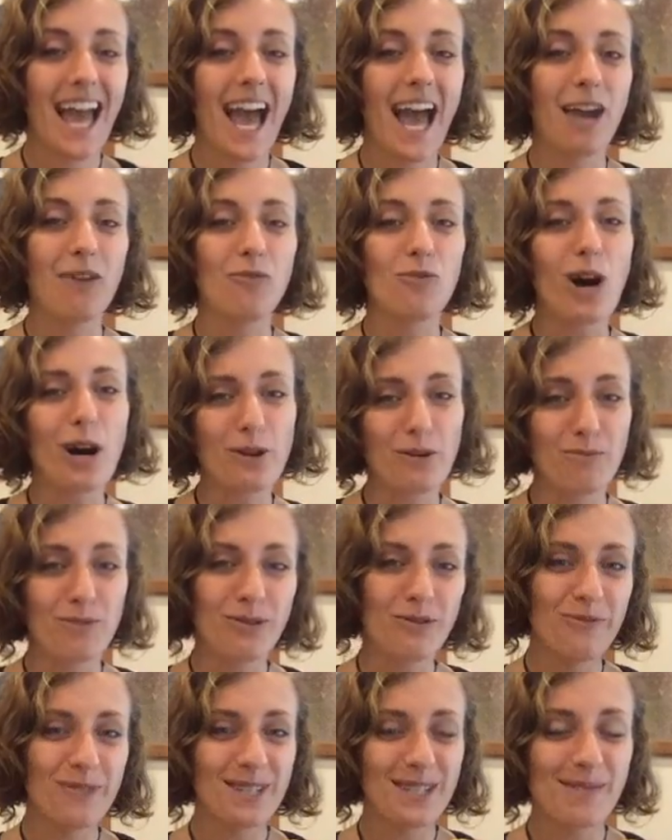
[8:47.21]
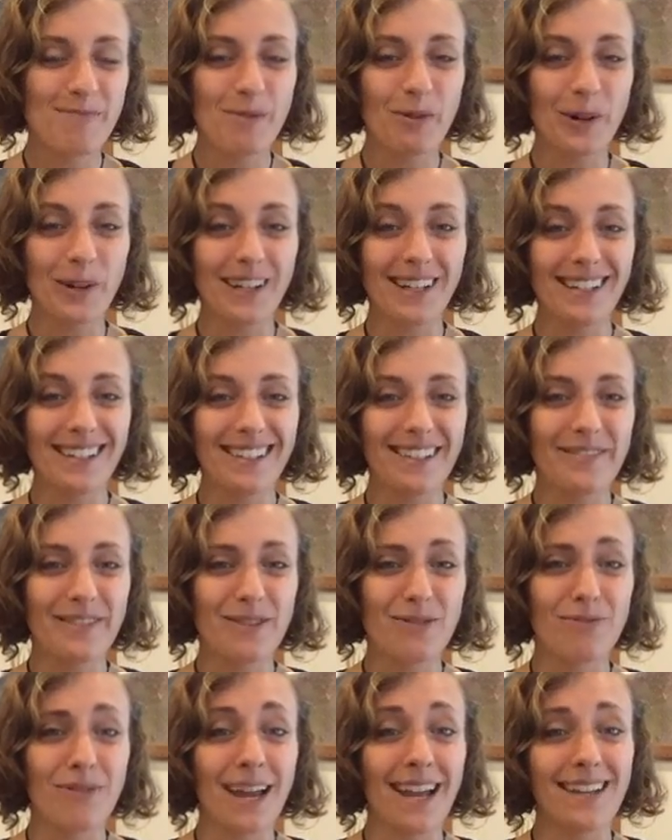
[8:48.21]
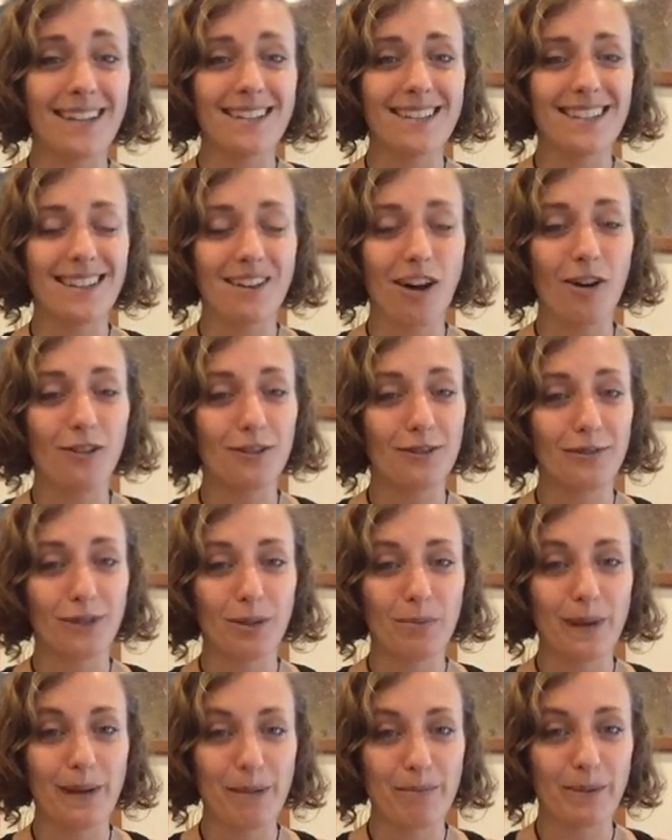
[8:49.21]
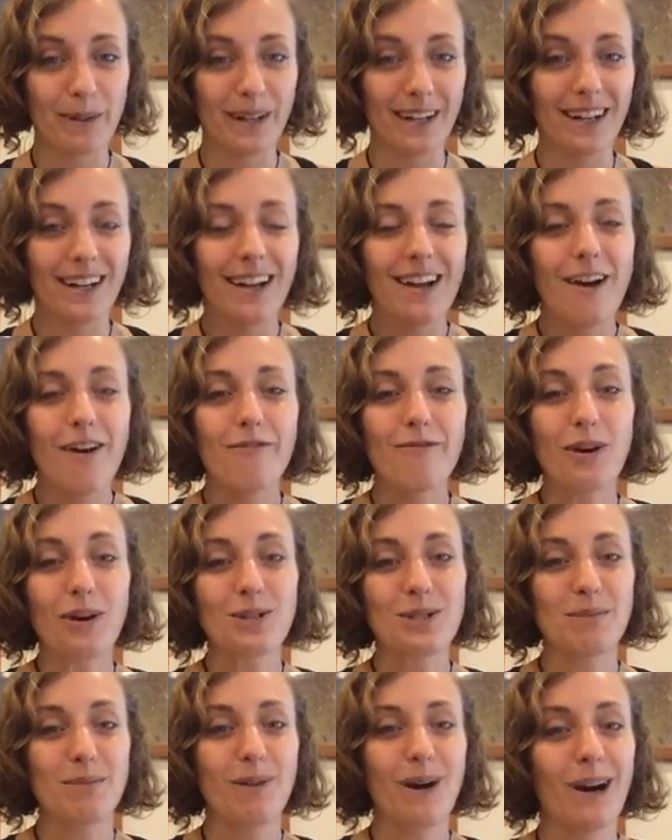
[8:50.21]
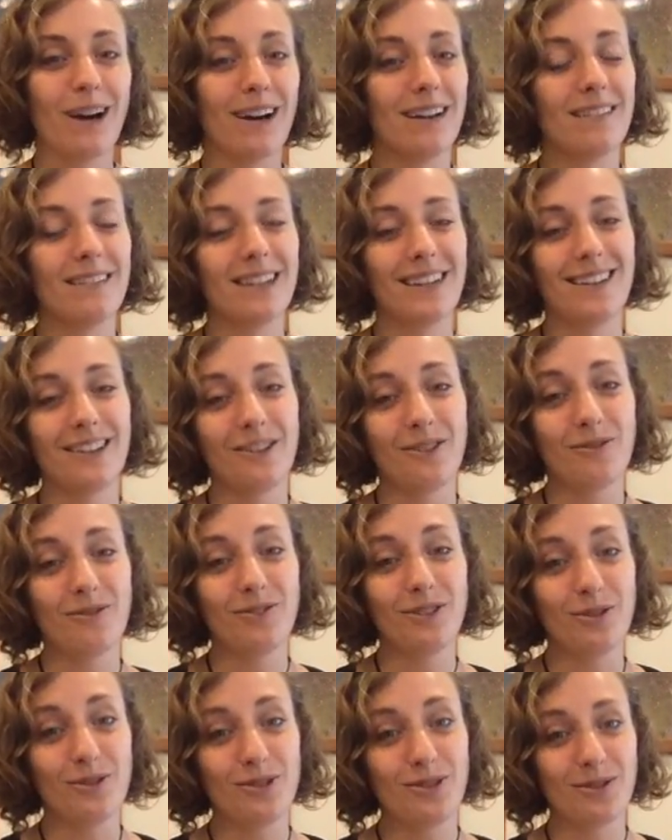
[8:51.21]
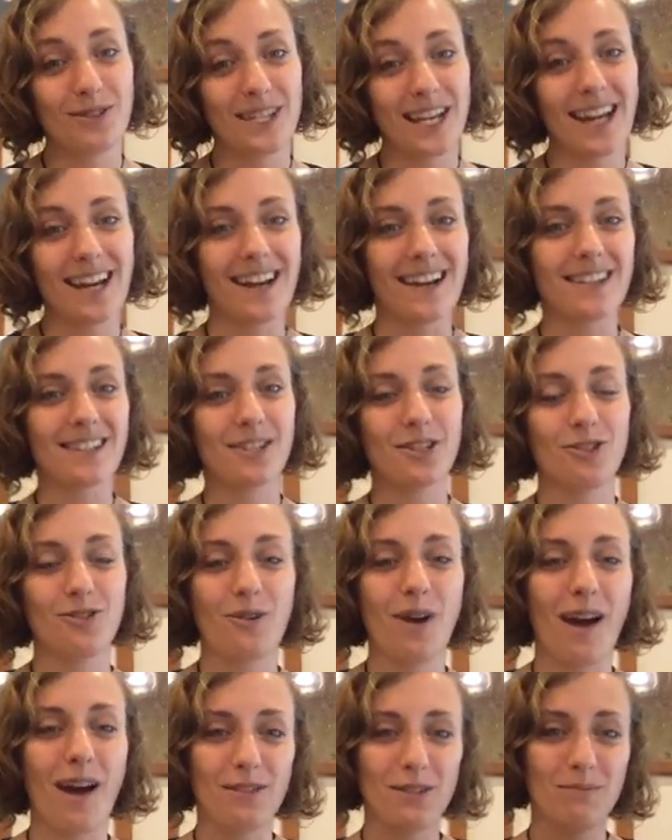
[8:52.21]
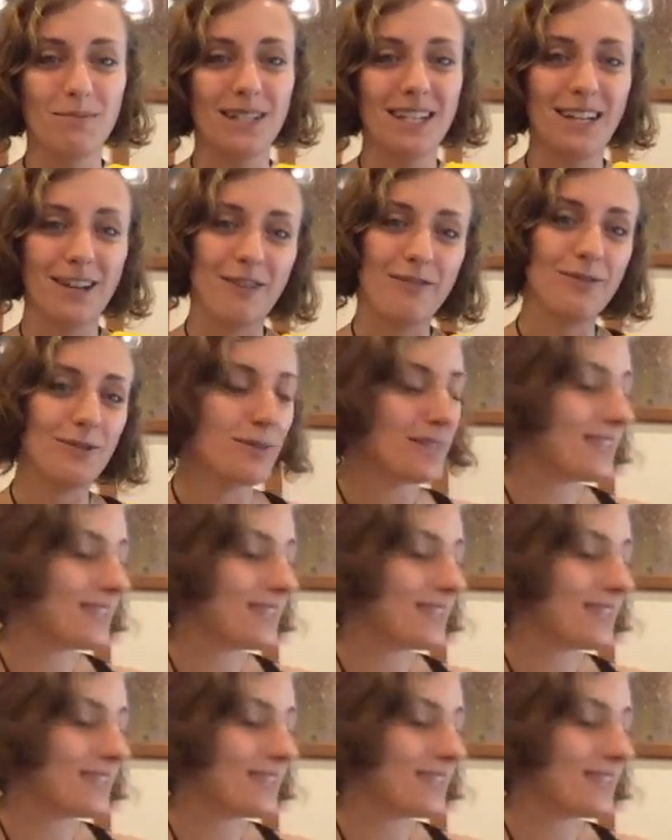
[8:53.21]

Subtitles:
And waterproof is important. If it rains and all of your paper falls apart, then you lose your data. So you have to be careful with